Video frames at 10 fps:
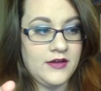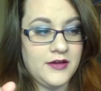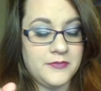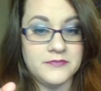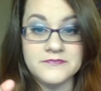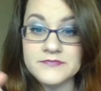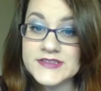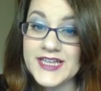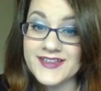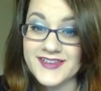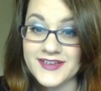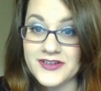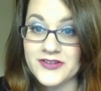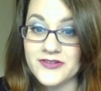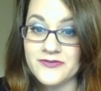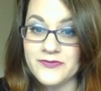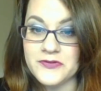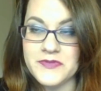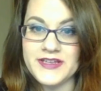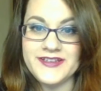But that's it
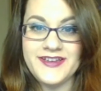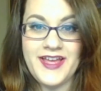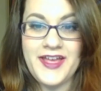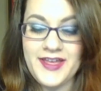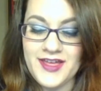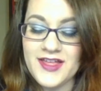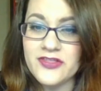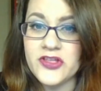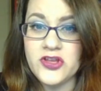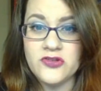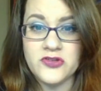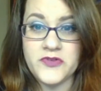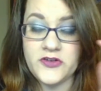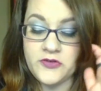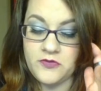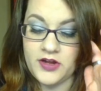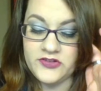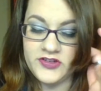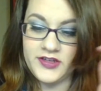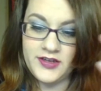for me today. Thank you so much for
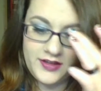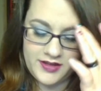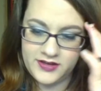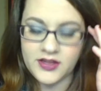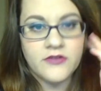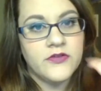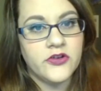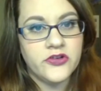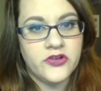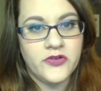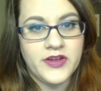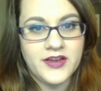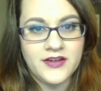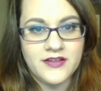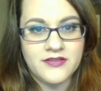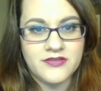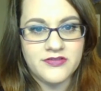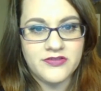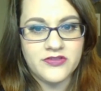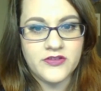watching. And if you're doing
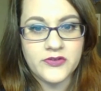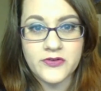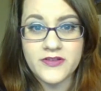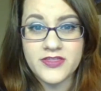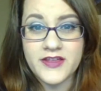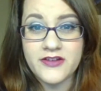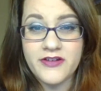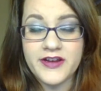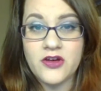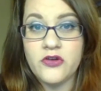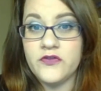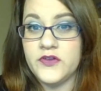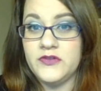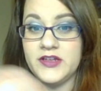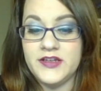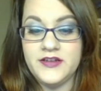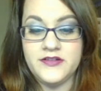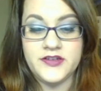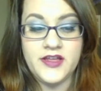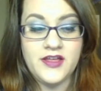this sort of thing right now, or if you did
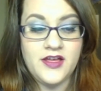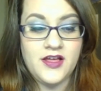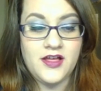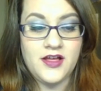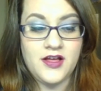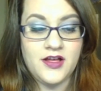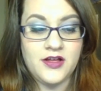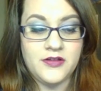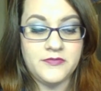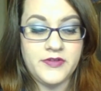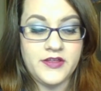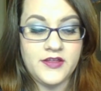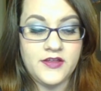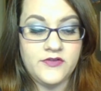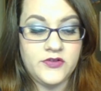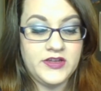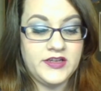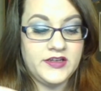it, if